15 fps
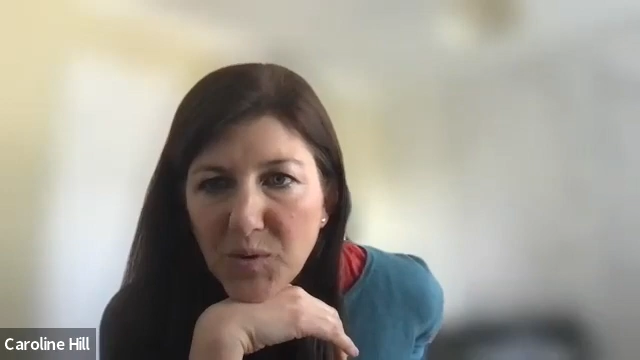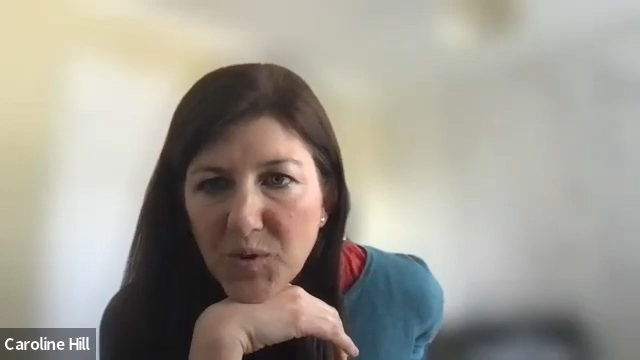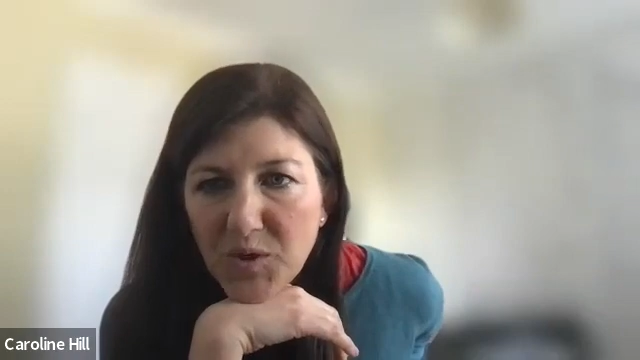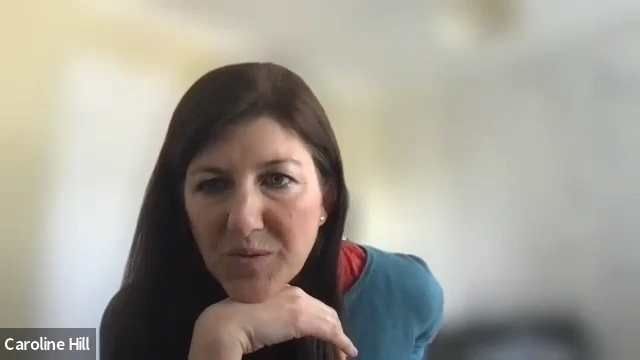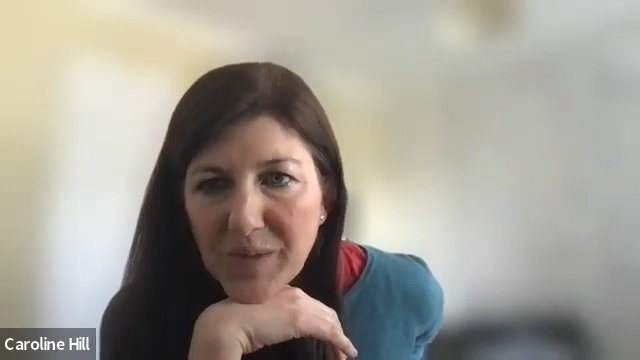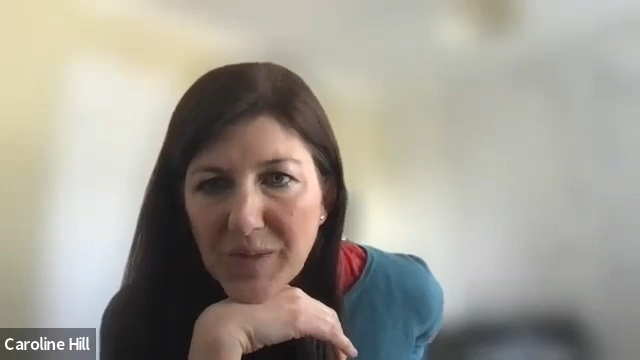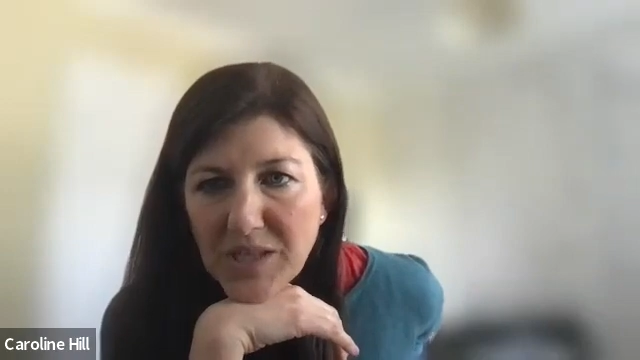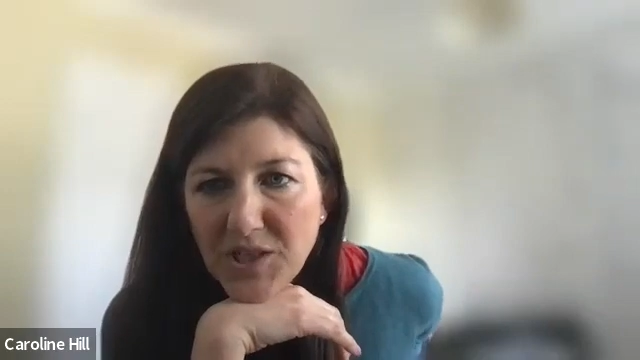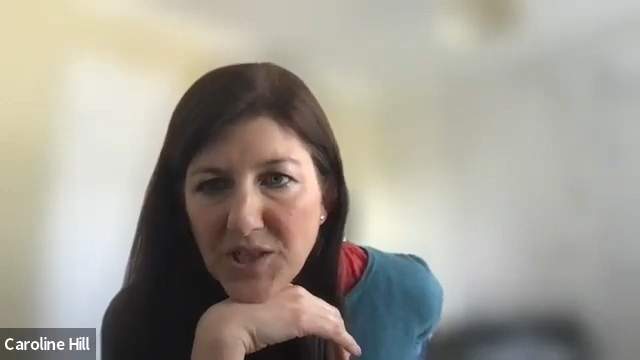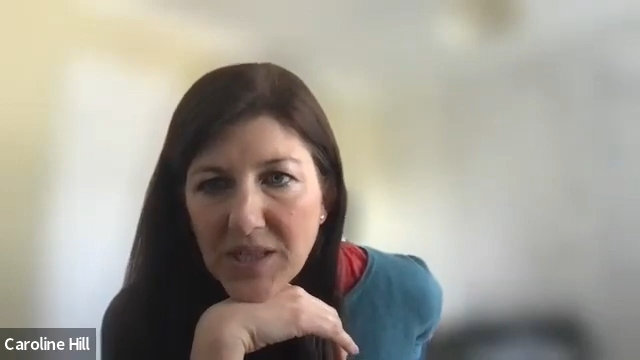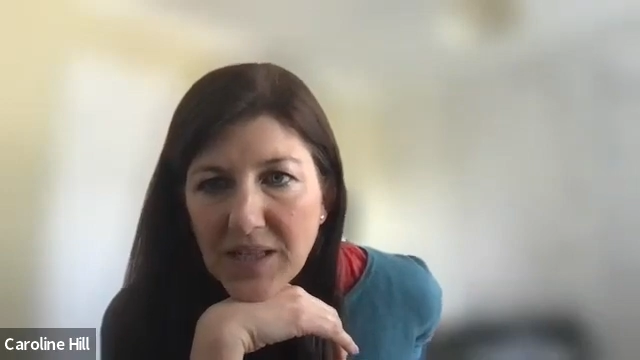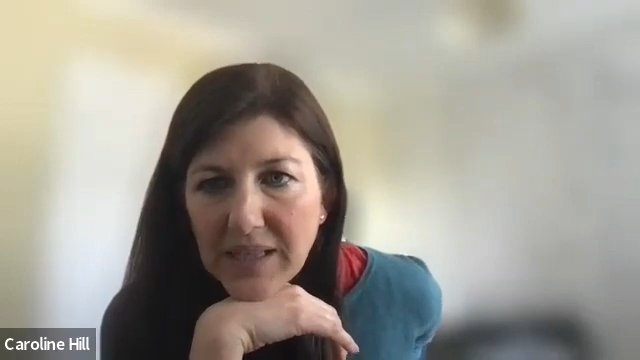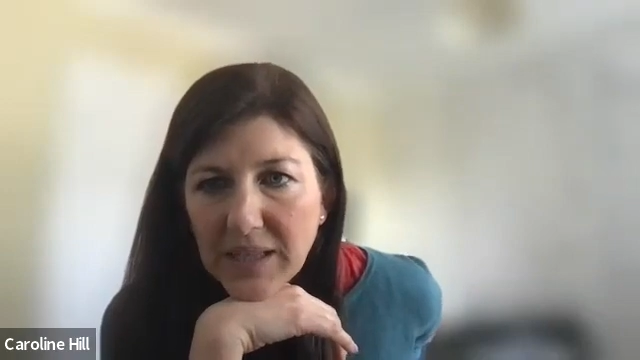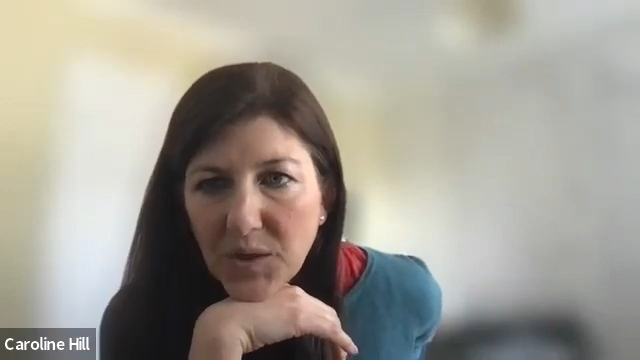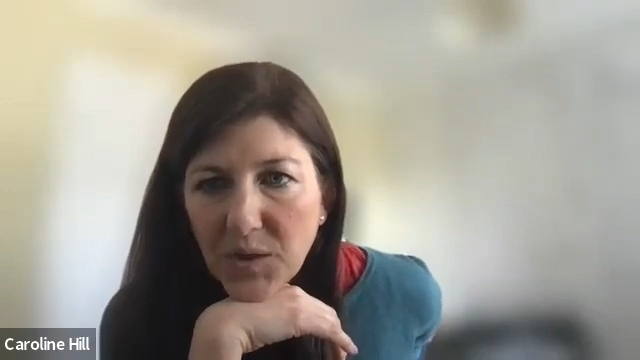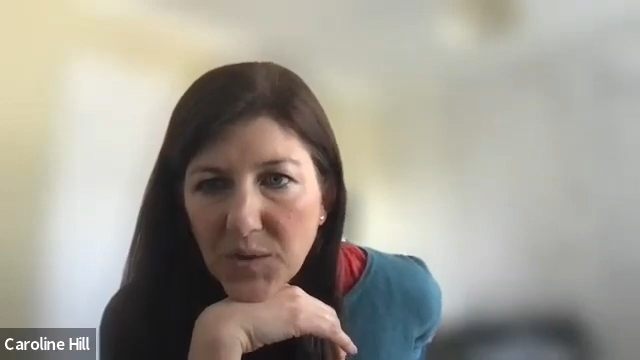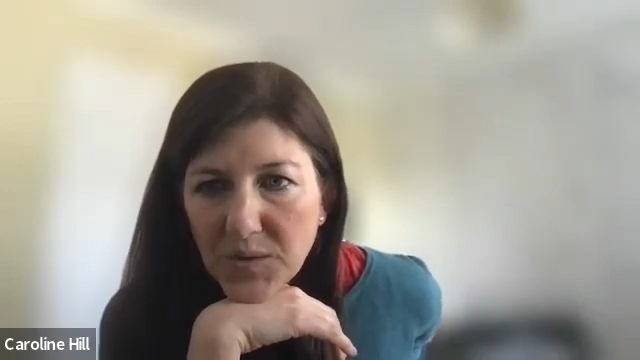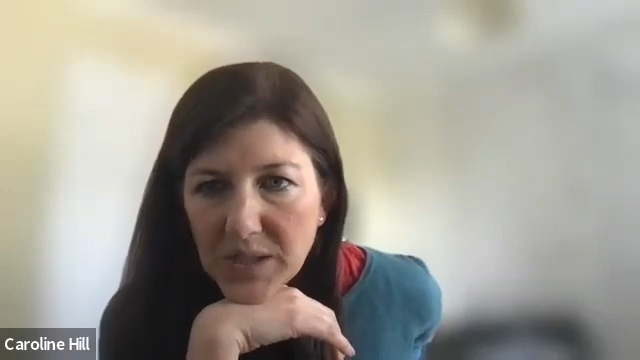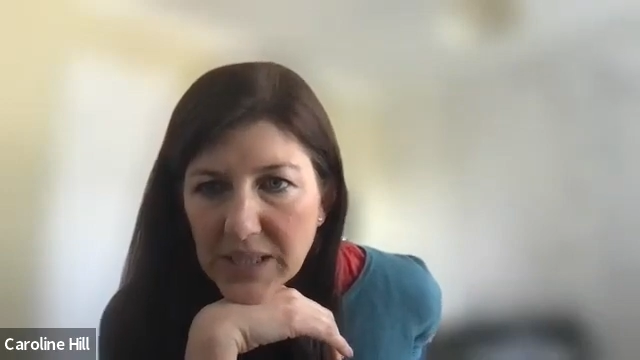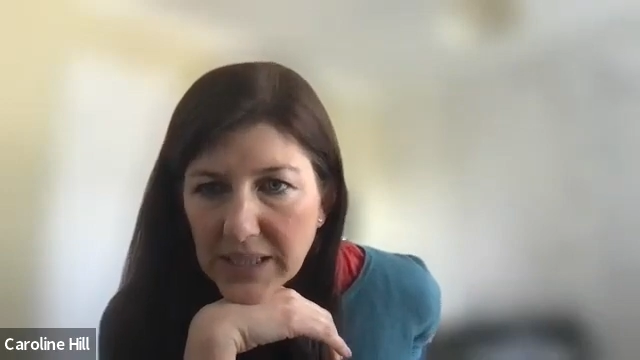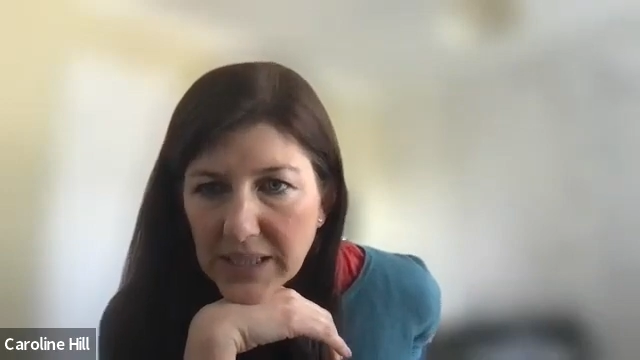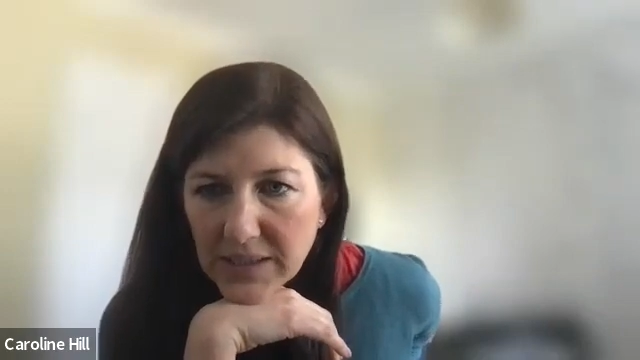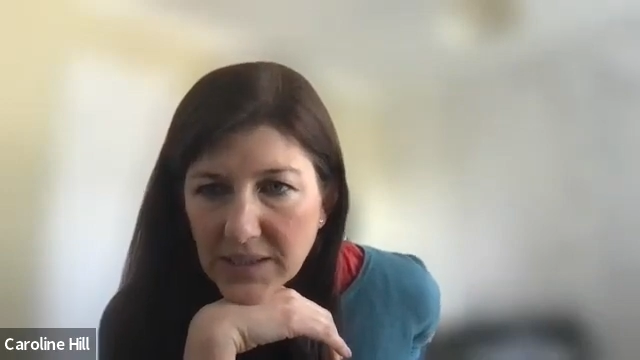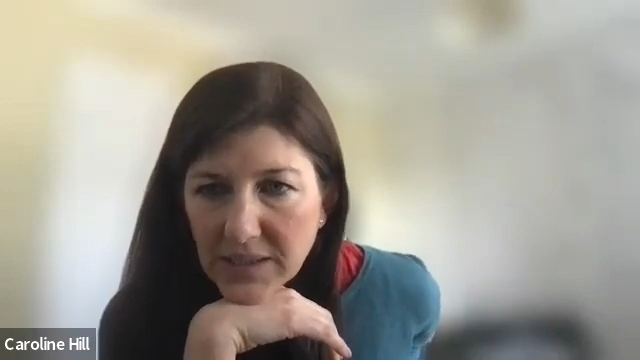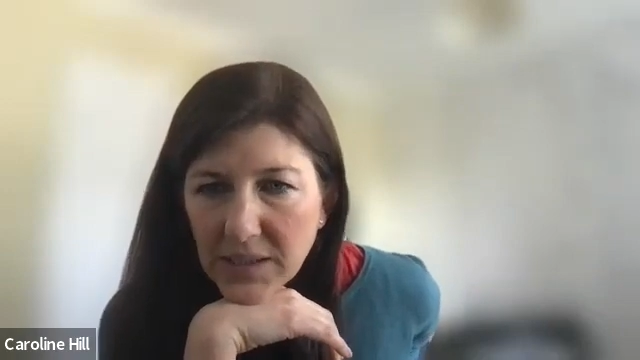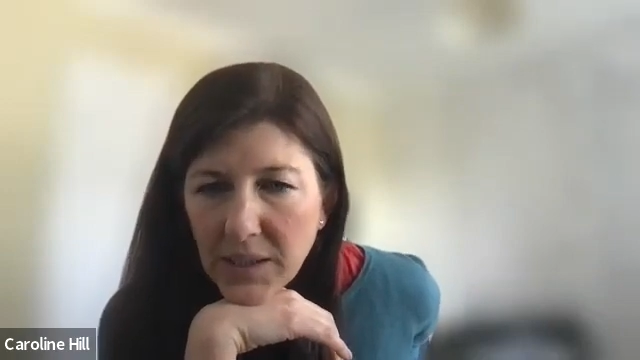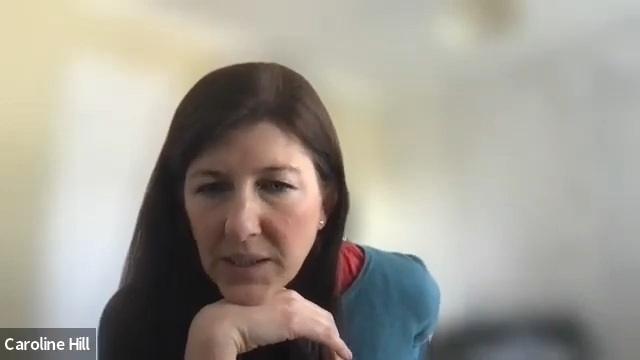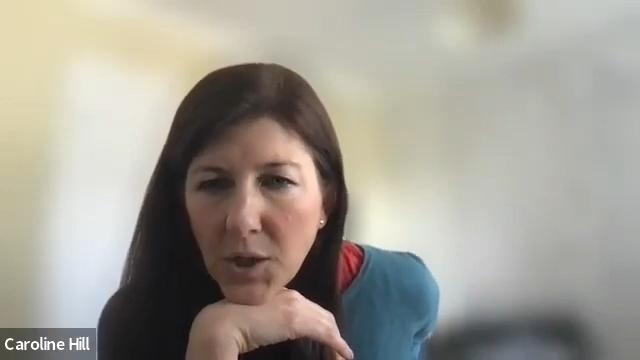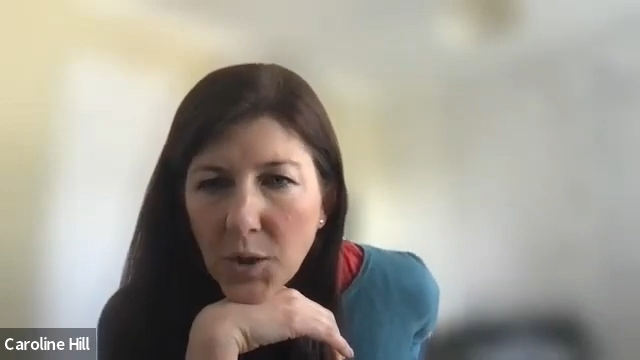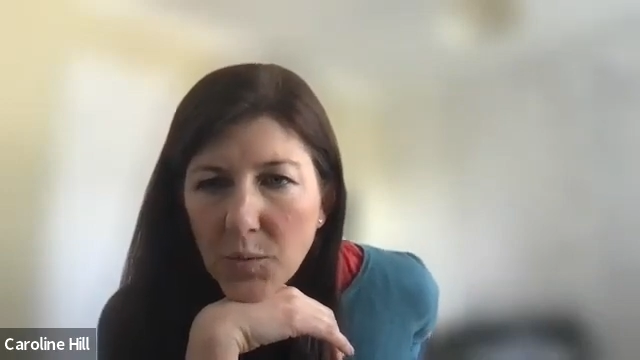automation in that context.